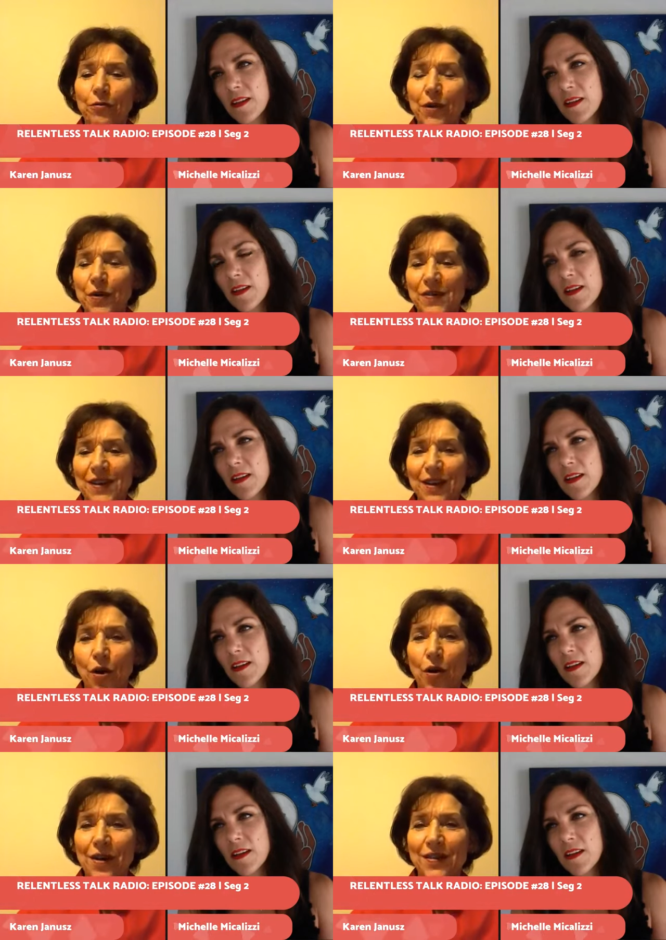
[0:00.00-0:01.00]
Speaker 1: frequency
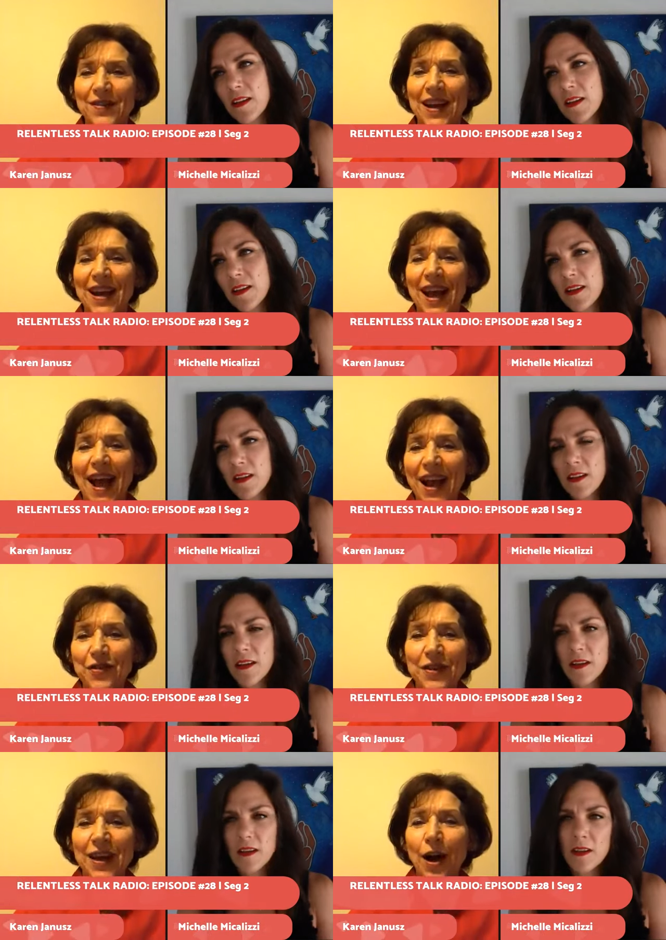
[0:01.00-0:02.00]
oils
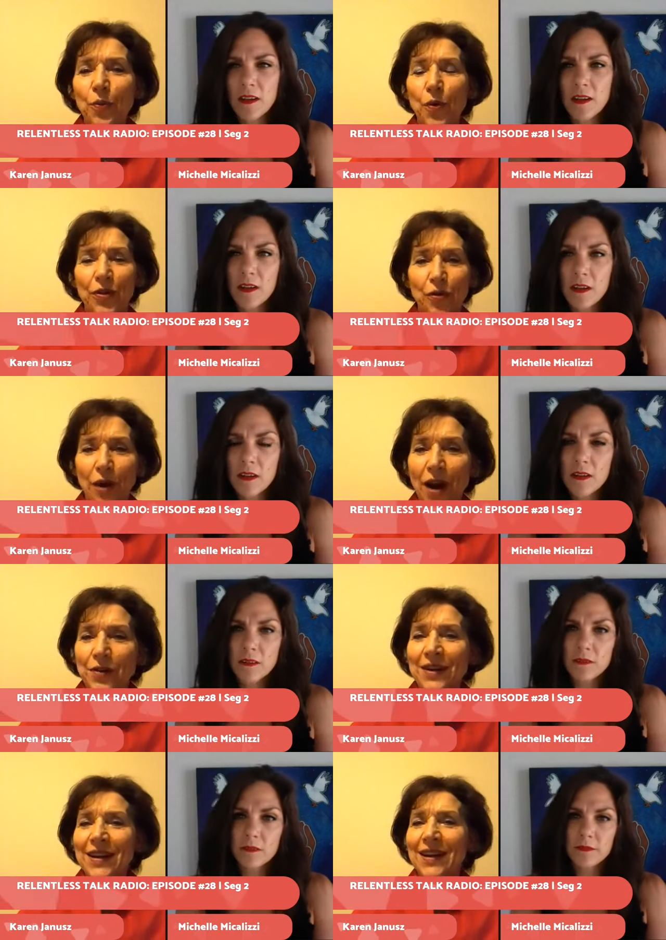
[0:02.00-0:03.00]
actually help with
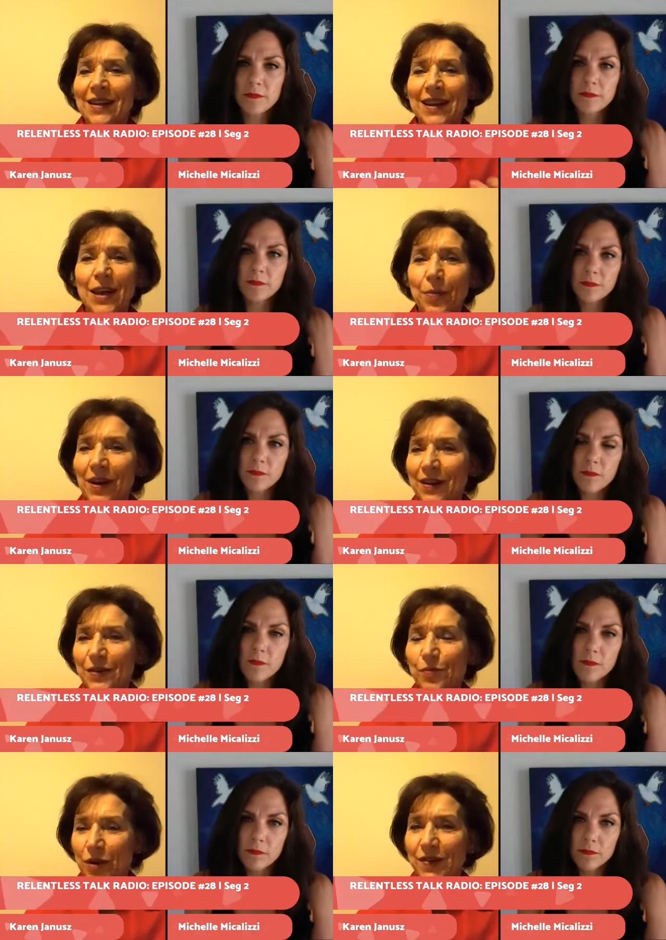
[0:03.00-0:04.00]
grounding and keeping
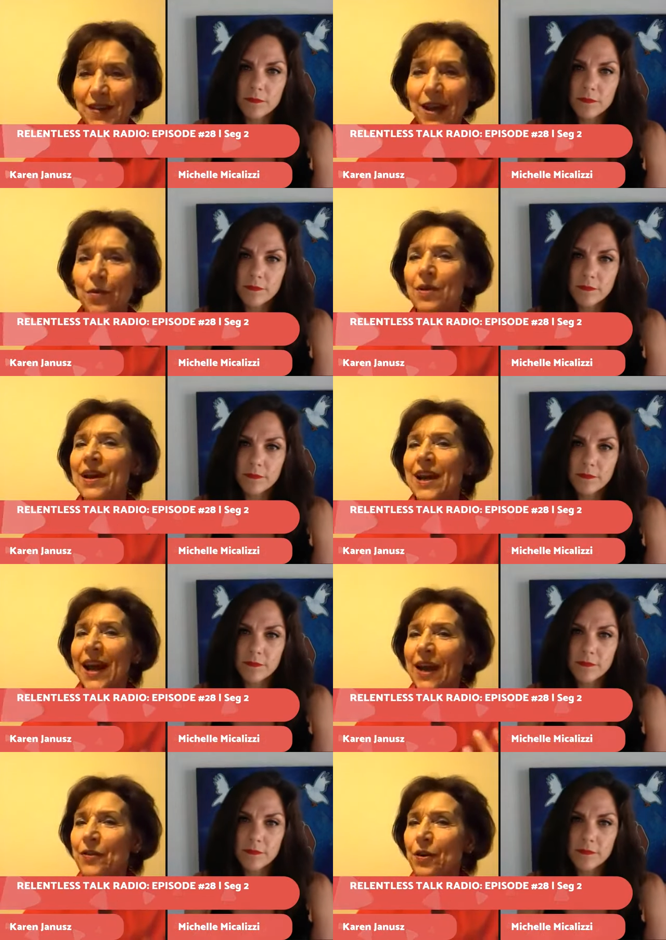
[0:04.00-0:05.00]
us more stable,
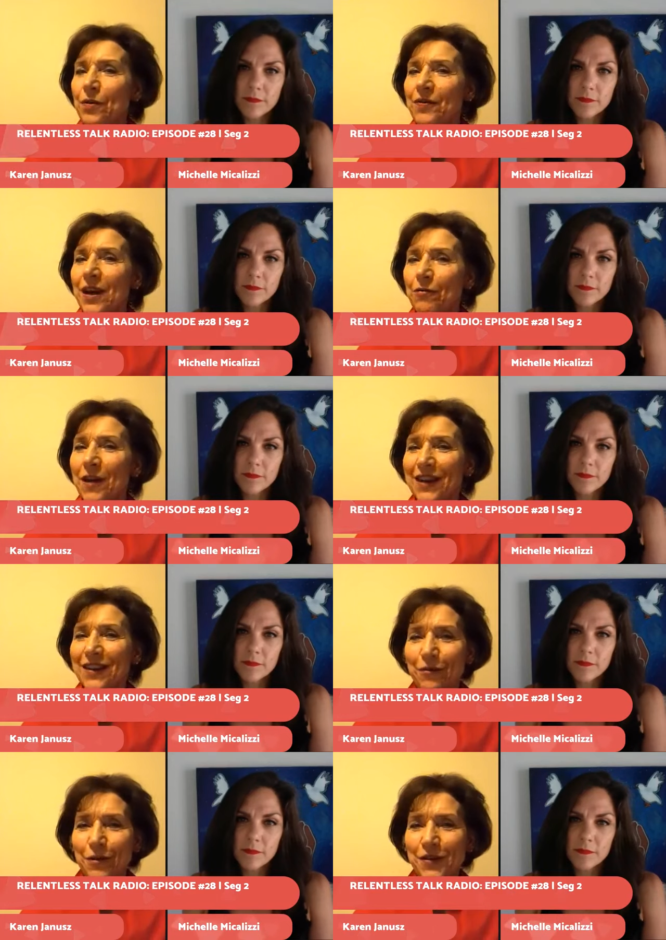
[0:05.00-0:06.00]
and they affect
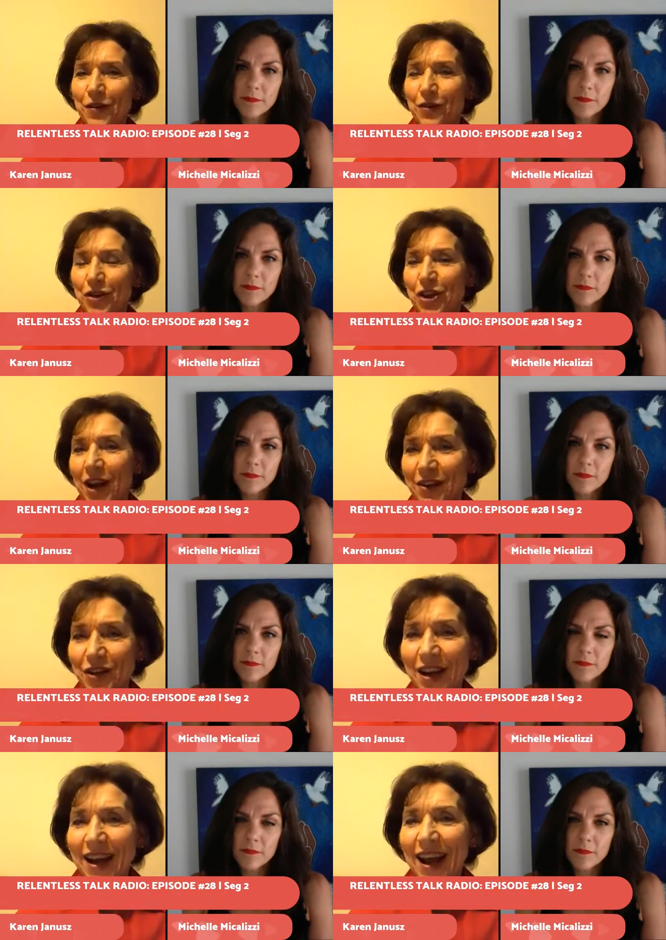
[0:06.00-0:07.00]
physical change.
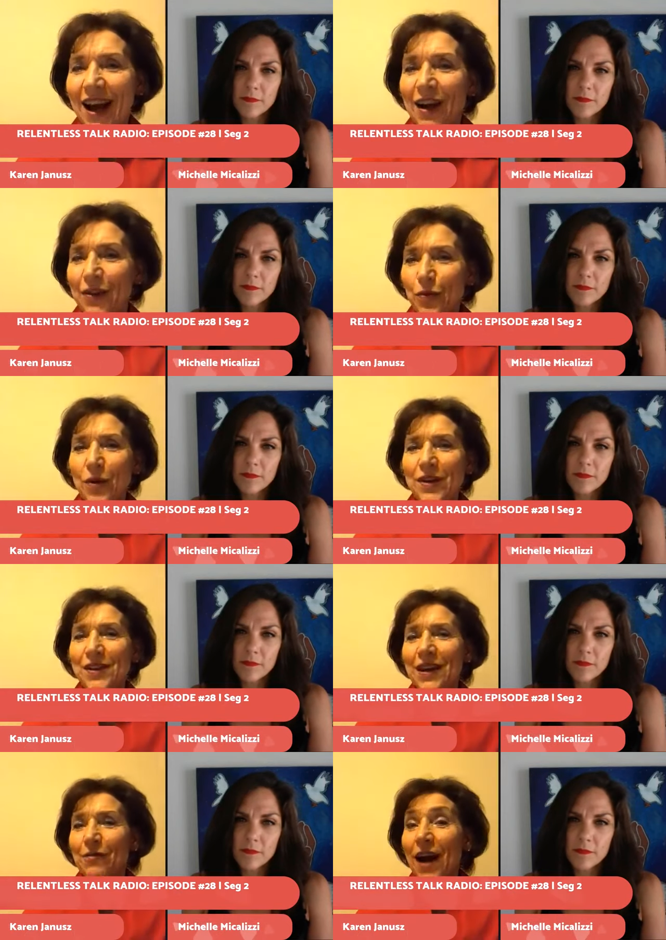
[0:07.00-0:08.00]
Uh, the ones
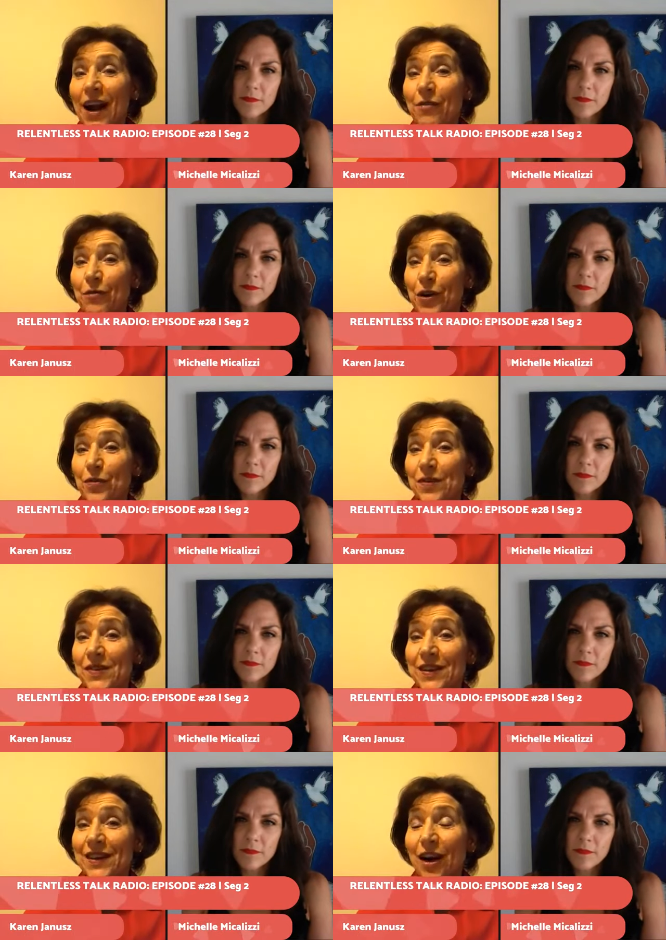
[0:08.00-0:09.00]
that have higher frequency